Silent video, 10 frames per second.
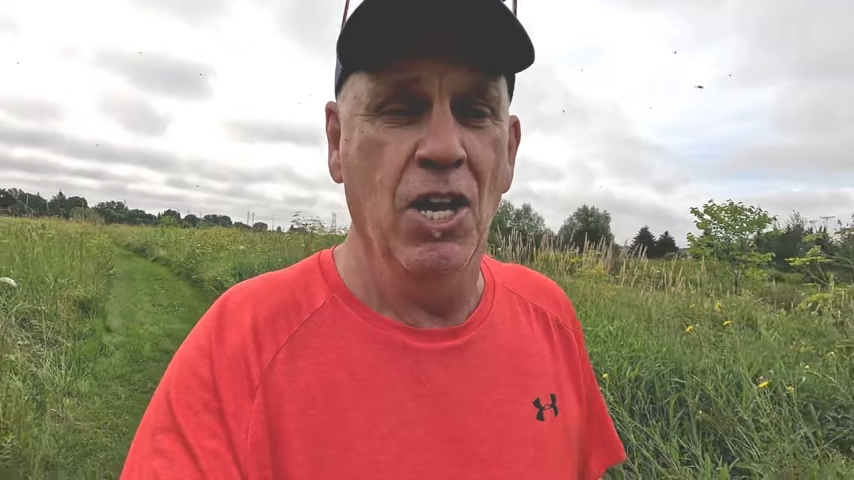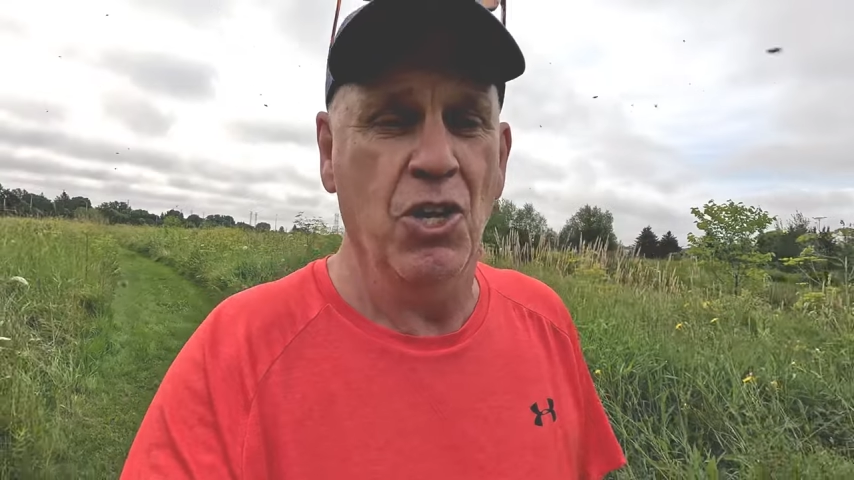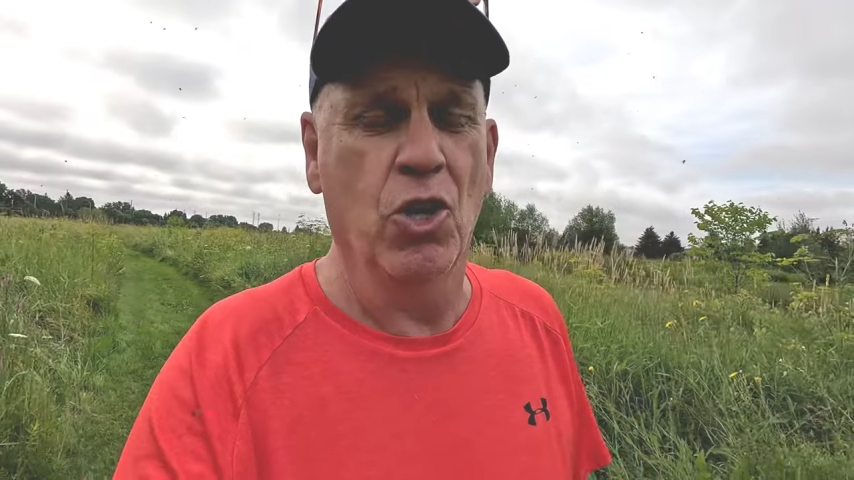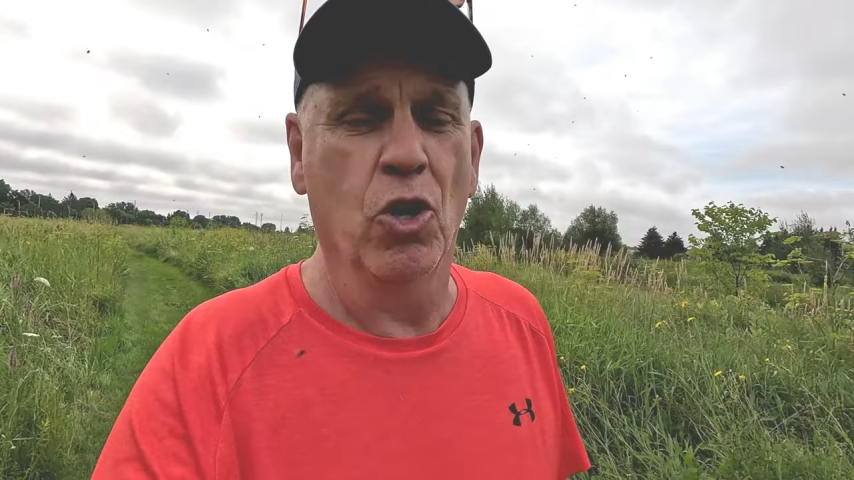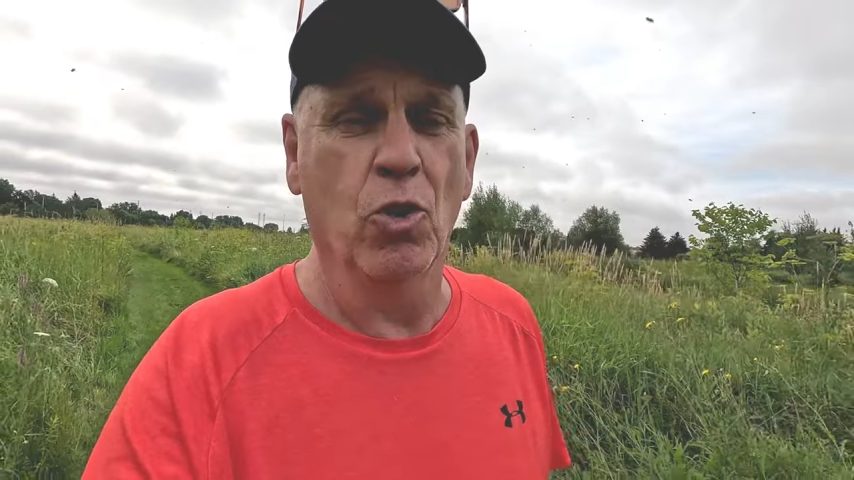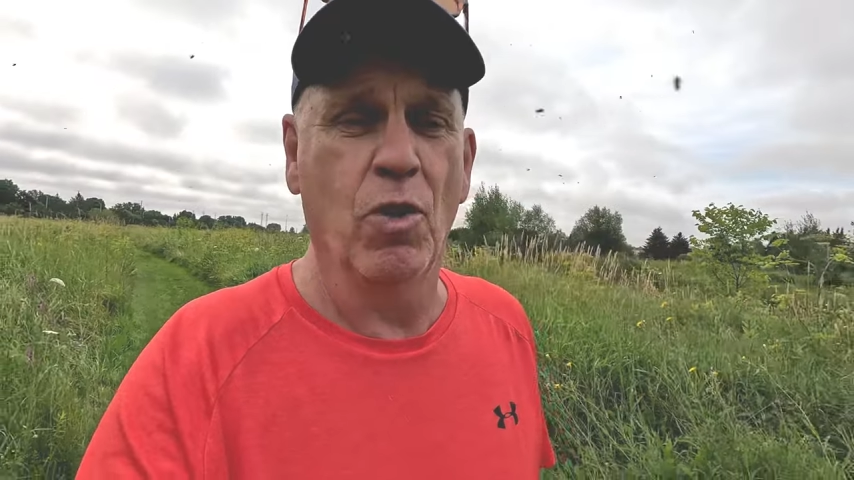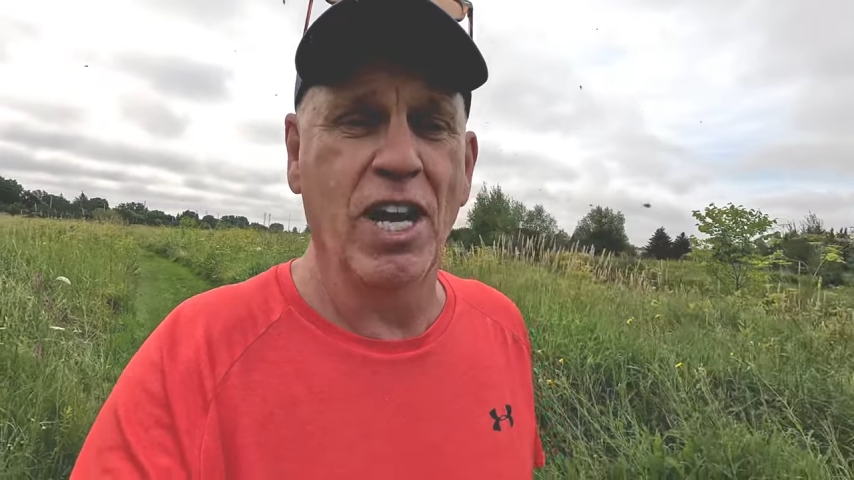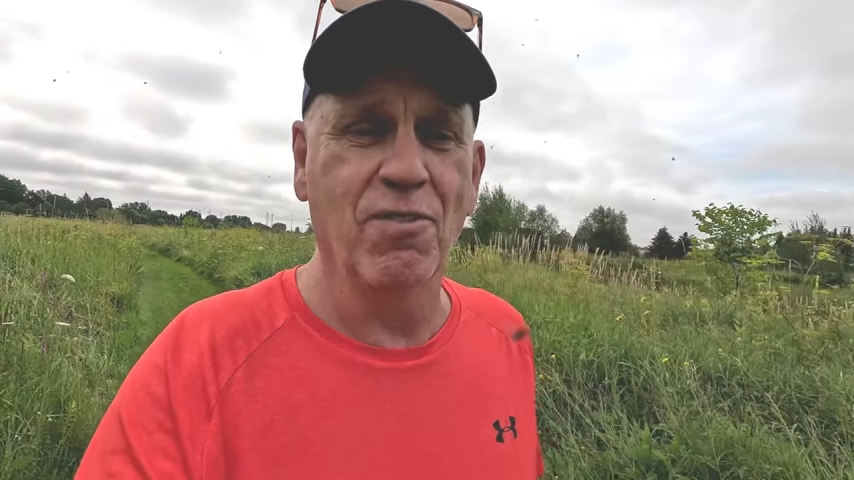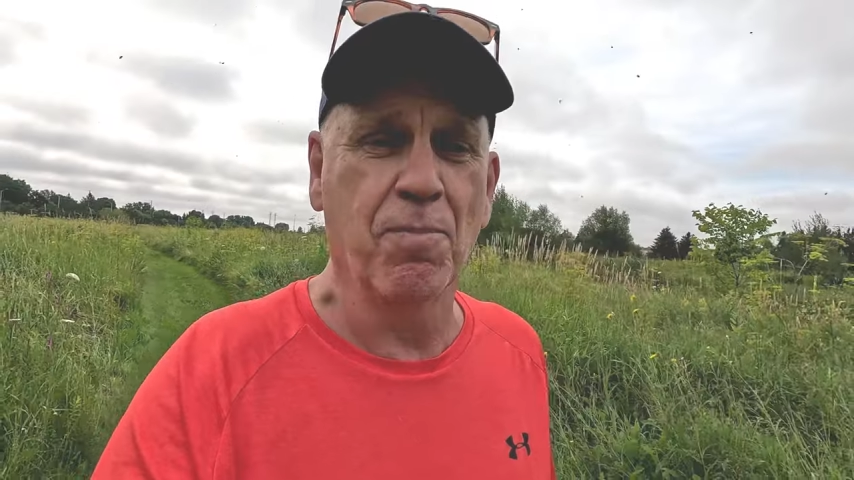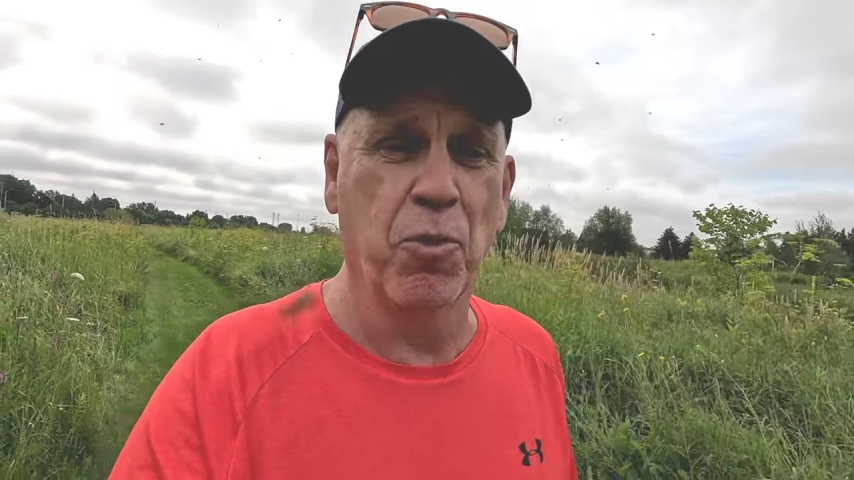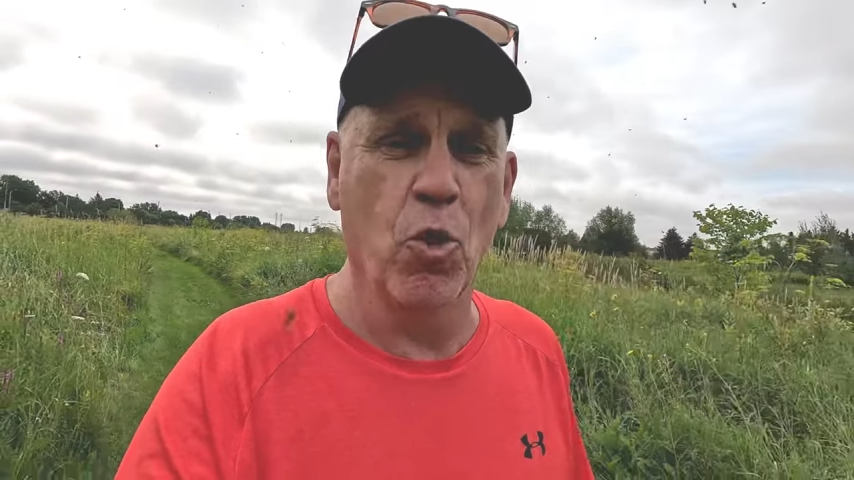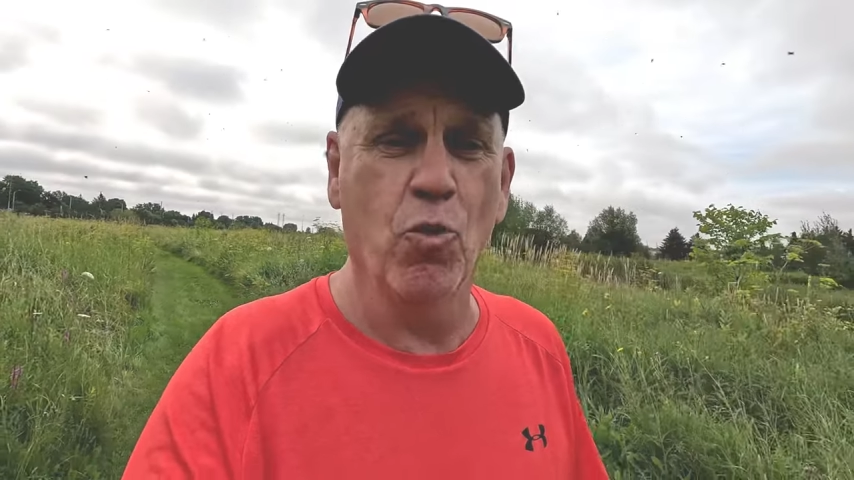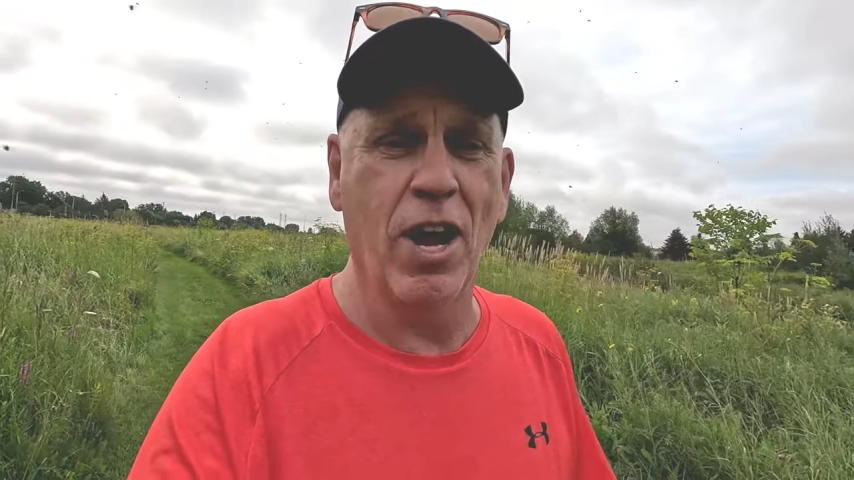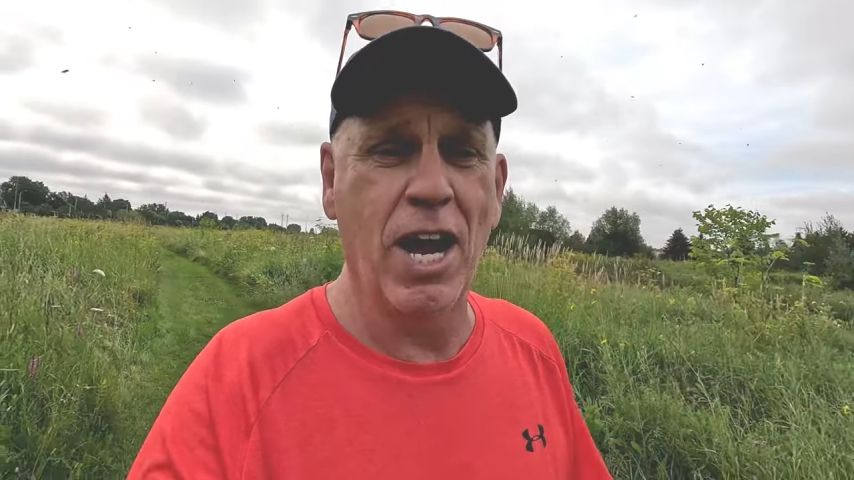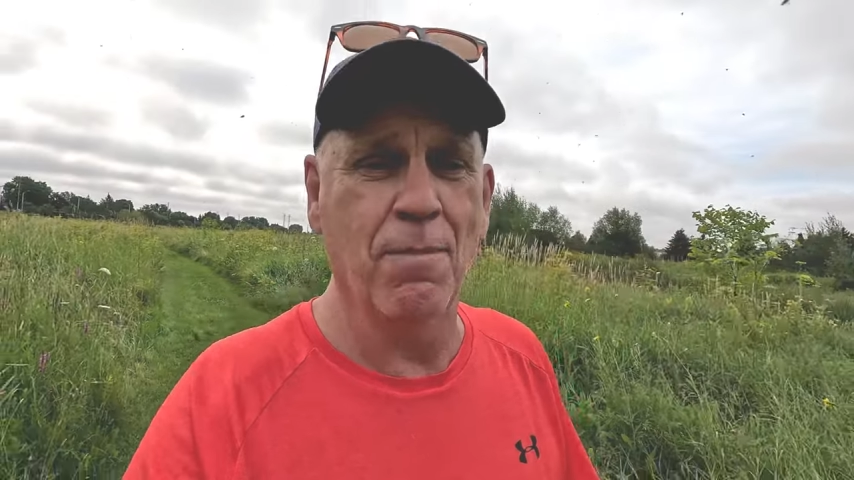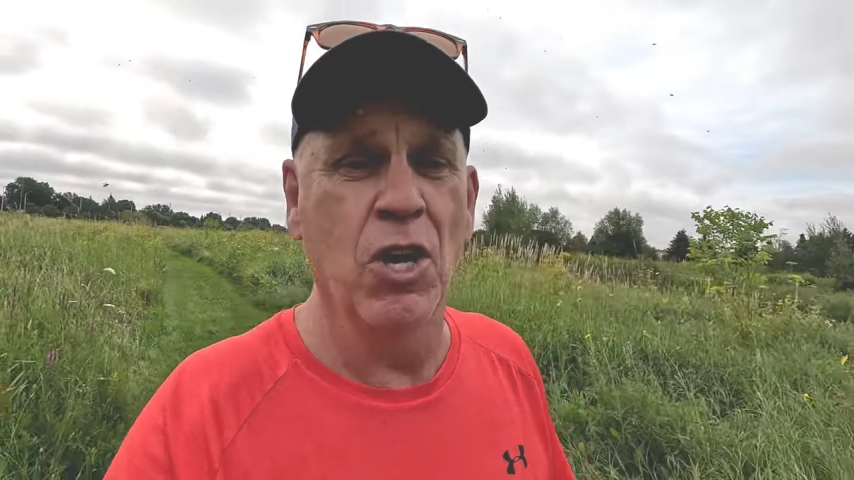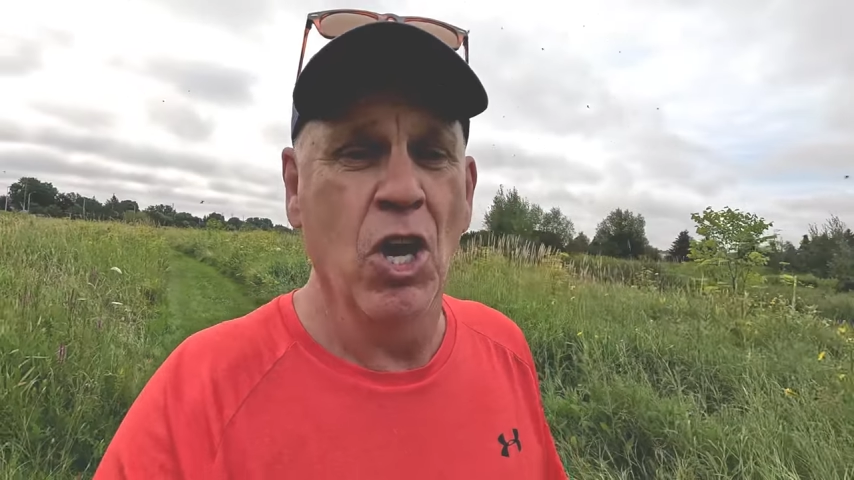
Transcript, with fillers: you go to whatever program